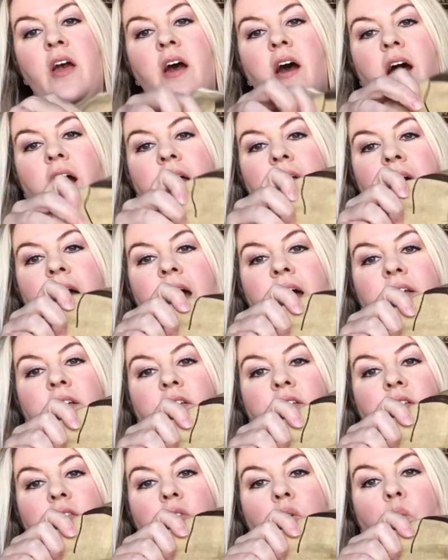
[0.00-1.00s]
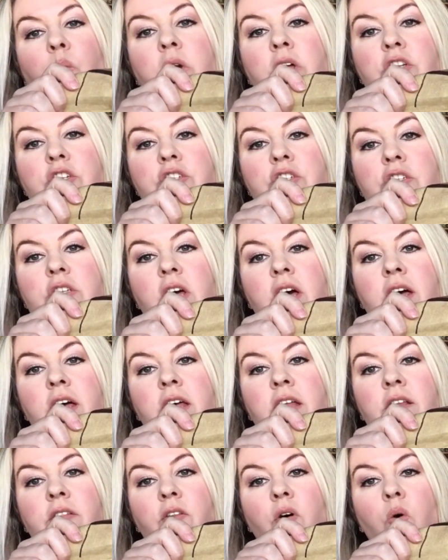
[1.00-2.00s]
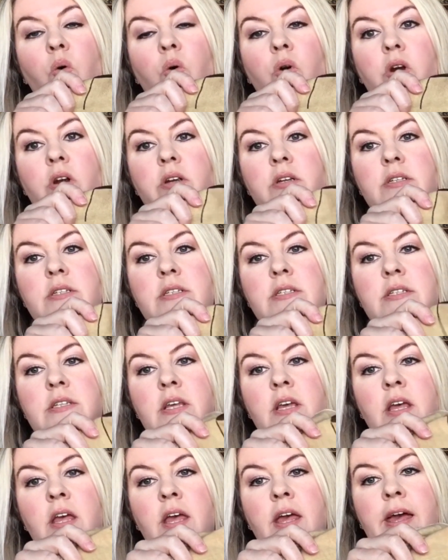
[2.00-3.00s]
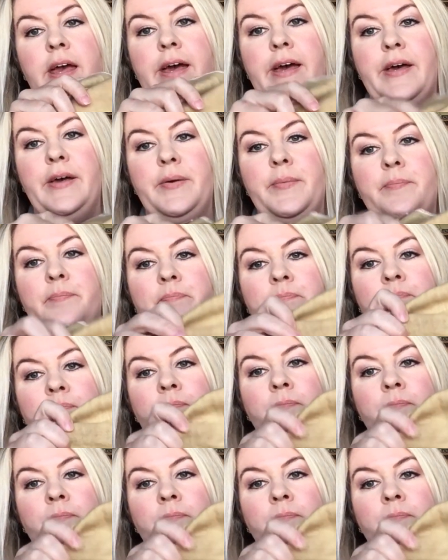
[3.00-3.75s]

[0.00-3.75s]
I had the witch done, the horse, and